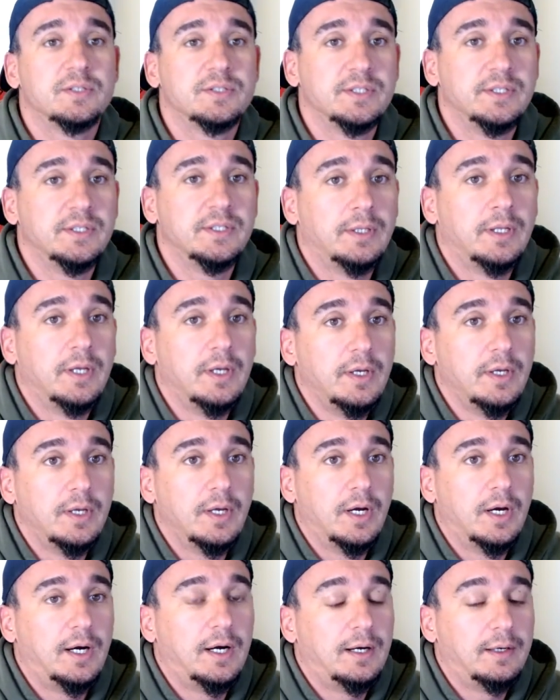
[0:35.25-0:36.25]
And
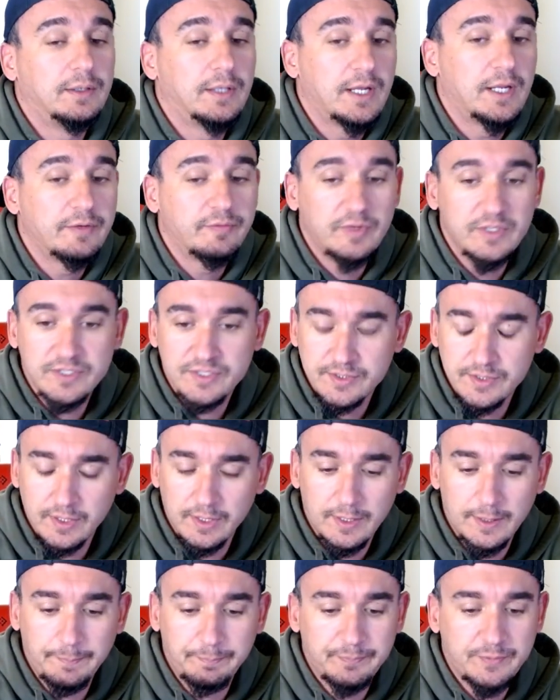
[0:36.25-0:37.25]
a lot of us
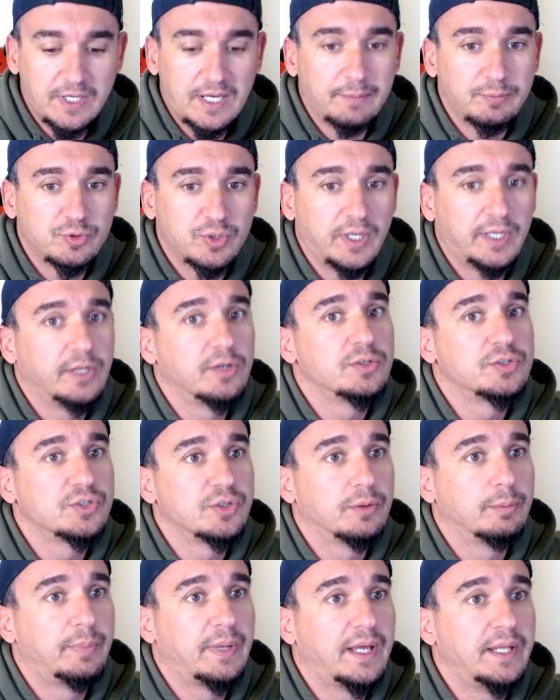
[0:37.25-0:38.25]
top traders are
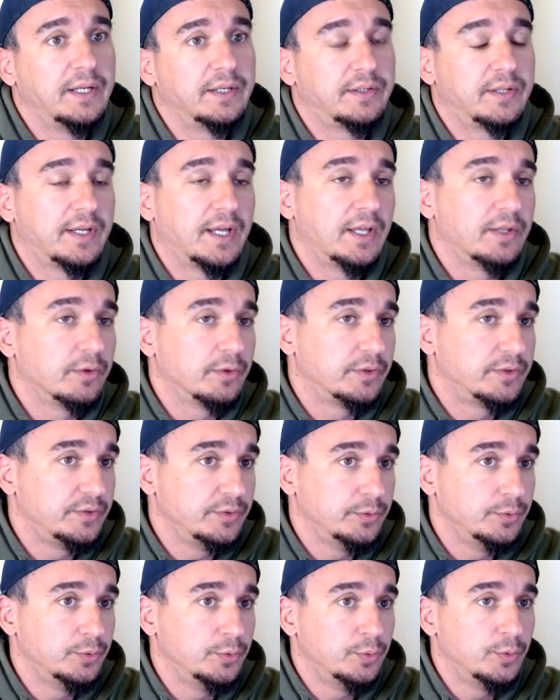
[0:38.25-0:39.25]
banding together
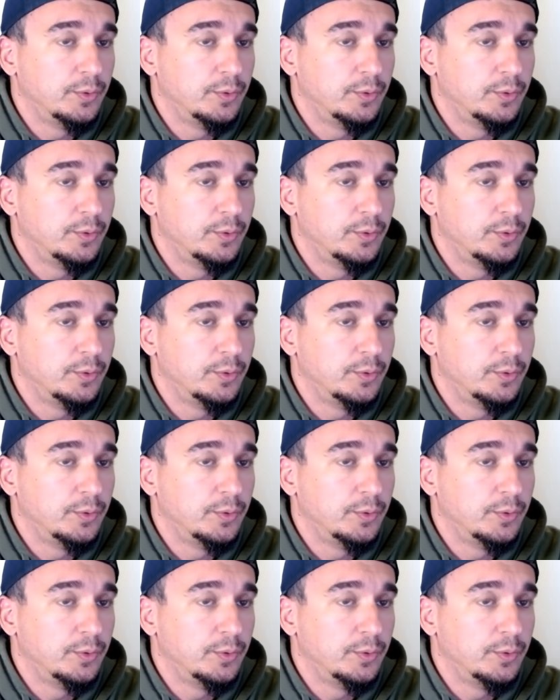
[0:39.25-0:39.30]
to